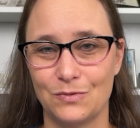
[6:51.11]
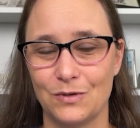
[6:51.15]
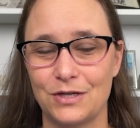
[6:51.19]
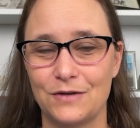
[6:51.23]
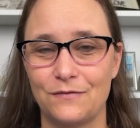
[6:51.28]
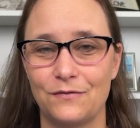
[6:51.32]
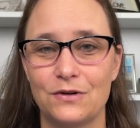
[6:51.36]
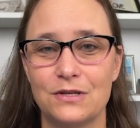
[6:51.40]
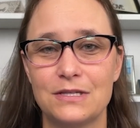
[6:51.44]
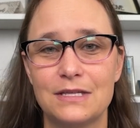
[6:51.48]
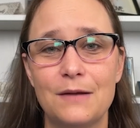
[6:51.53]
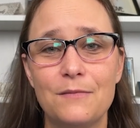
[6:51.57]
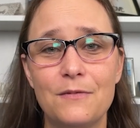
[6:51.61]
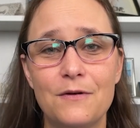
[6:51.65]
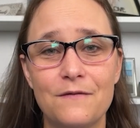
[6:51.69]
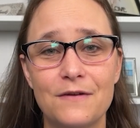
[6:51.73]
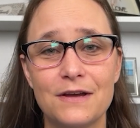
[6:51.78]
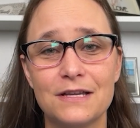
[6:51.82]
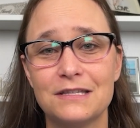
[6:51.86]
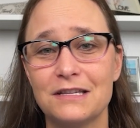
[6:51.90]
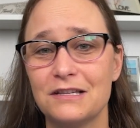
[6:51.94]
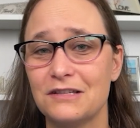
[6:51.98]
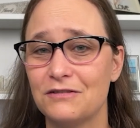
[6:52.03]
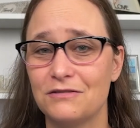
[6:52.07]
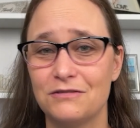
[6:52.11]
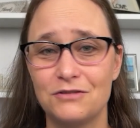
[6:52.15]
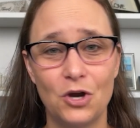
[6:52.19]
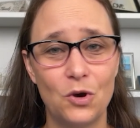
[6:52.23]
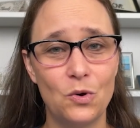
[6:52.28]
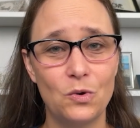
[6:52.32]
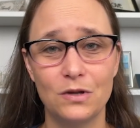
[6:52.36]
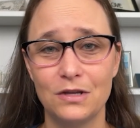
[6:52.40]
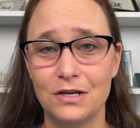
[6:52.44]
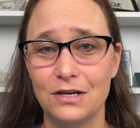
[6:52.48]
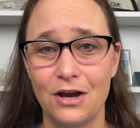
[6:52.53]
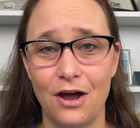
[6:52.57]
which for some of us is
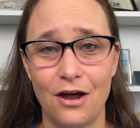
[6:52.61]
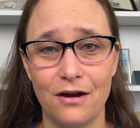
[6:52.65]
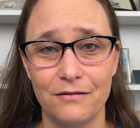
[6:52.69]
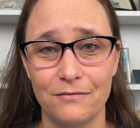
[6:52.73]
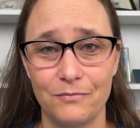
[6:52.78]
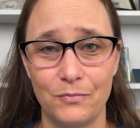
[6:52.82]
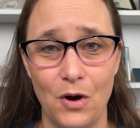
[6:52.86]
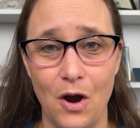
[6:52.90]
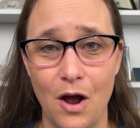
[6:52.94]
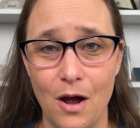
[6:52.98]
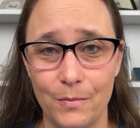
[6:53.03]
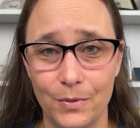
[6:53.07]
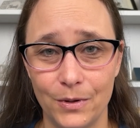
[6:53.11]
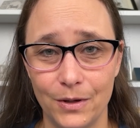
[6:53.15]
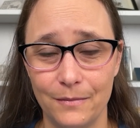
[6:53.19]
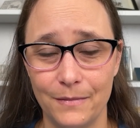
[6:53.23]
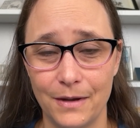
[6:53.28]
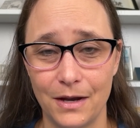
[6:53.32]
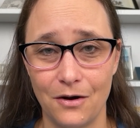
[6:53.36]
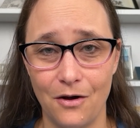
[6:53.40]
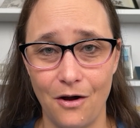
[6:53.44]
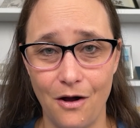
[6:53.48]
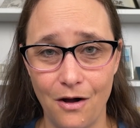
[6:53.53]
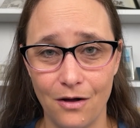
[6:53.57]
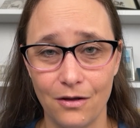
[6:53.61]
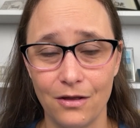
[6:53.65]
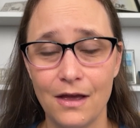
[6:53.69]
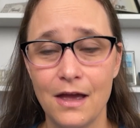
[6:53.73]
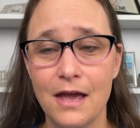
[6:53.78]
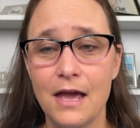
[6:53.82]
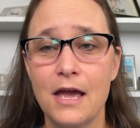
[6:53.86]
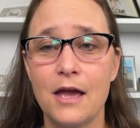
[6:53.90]
totally not a problem at all.